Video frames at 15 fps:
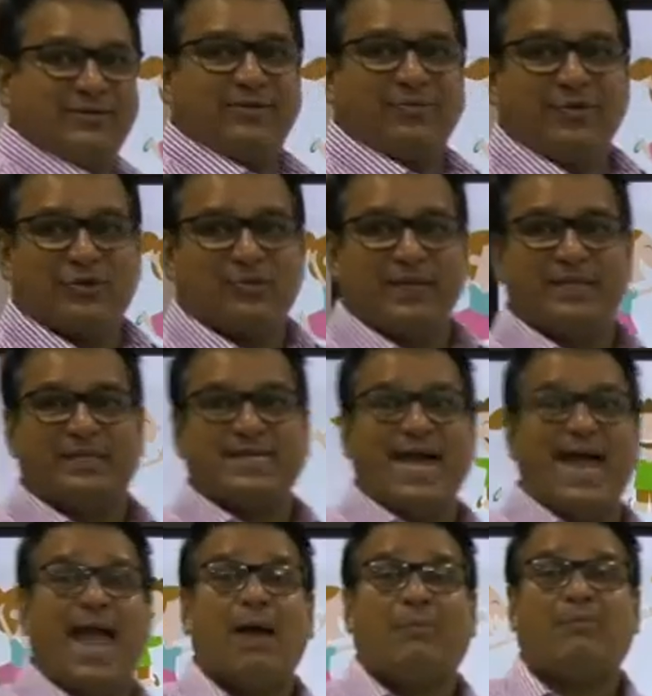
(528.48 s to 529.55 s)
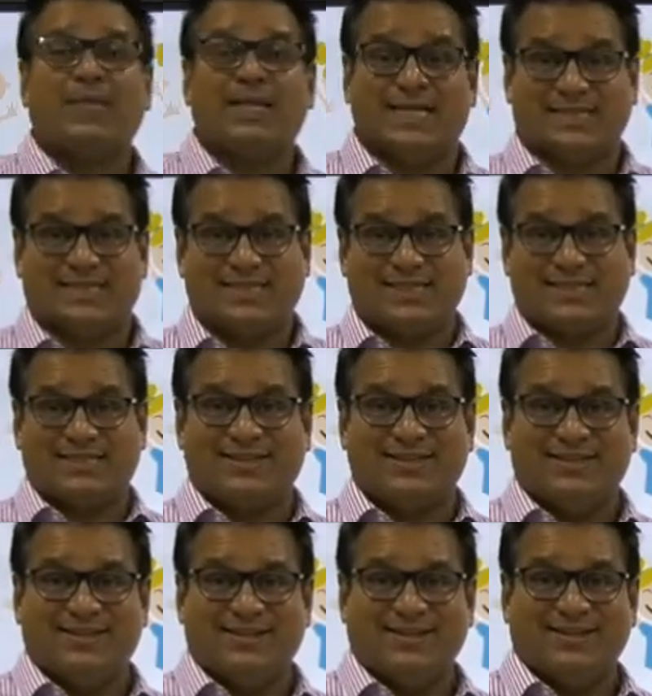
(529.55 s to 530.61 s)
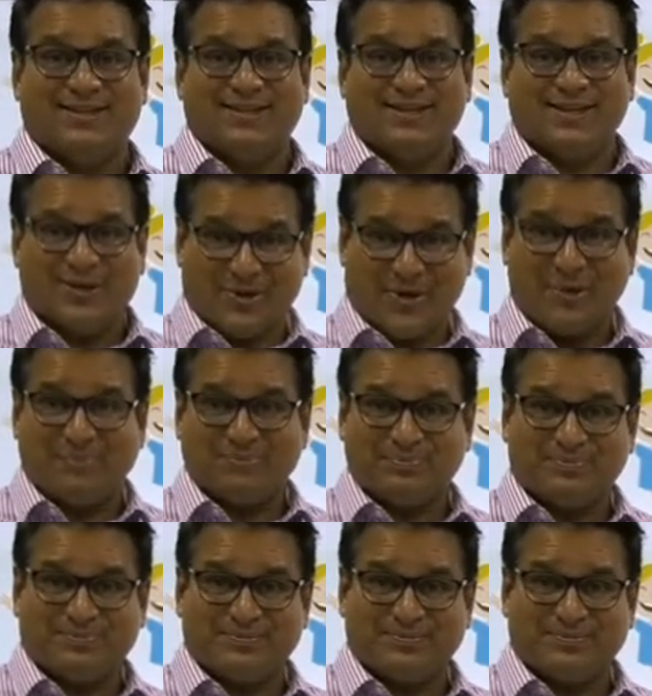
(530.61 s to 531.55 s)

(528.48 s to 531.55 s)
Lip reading: which means happiness. Okay?